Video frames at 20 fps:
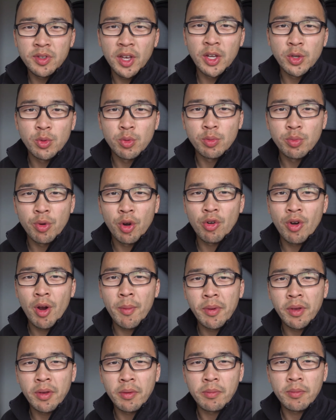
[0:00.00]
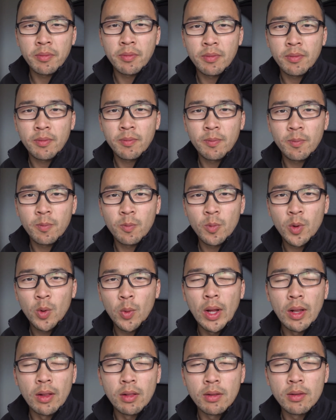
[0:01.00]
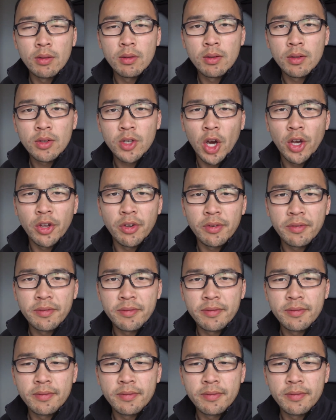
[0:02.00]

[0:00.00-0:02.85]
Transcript: scheduled programming. Well, kind of.